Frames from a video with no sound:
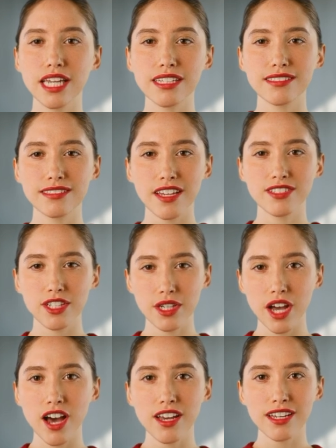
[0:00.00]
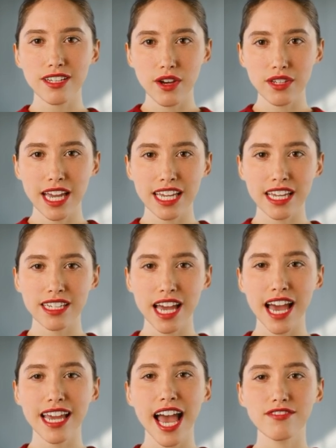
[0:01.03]
and studs are not elongated
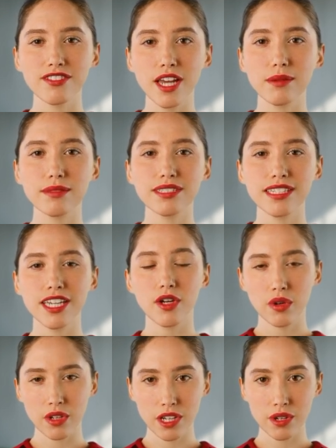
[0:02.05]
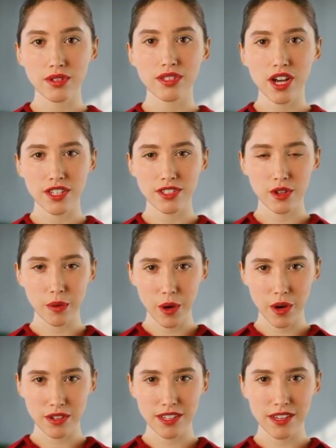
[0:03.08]
and have none missing or loose nuts or
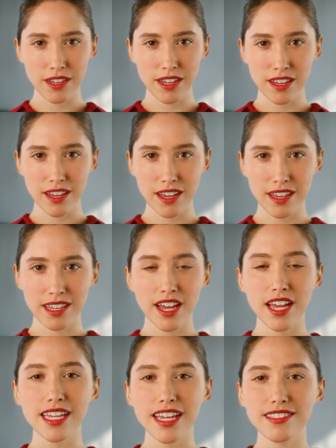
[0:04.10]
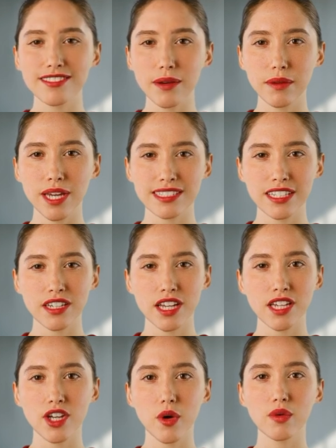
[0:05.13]
bolts. Lug nuts are present.
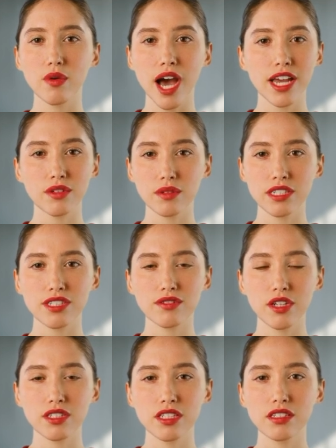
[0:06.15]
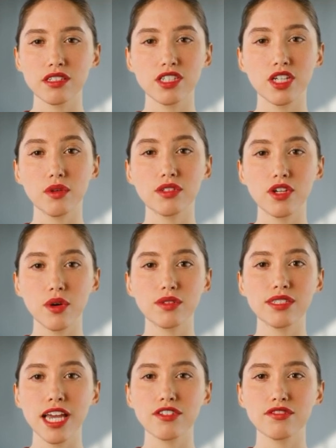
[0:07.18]
No cracked or distortions, show no
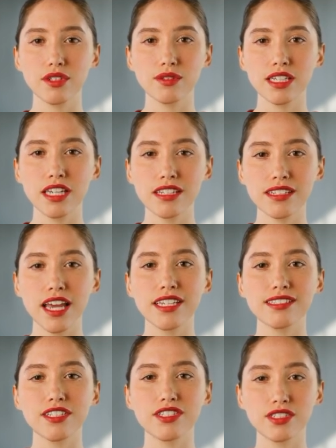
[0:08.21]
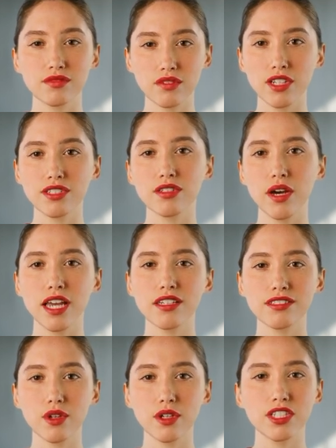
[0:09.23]
sign of looseness, such as rust
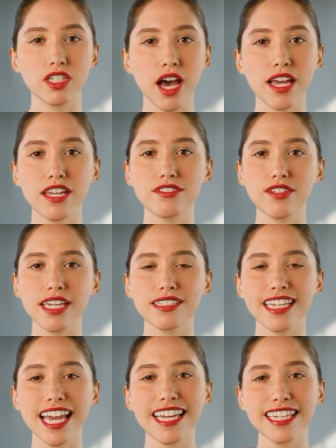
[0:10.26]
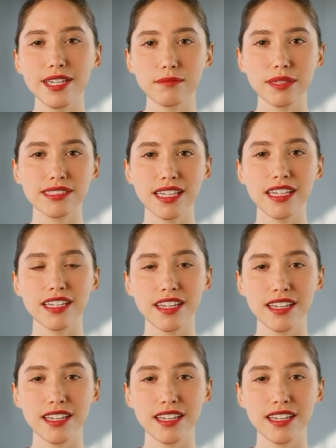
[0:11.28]
trails or shiny threads, and none missing.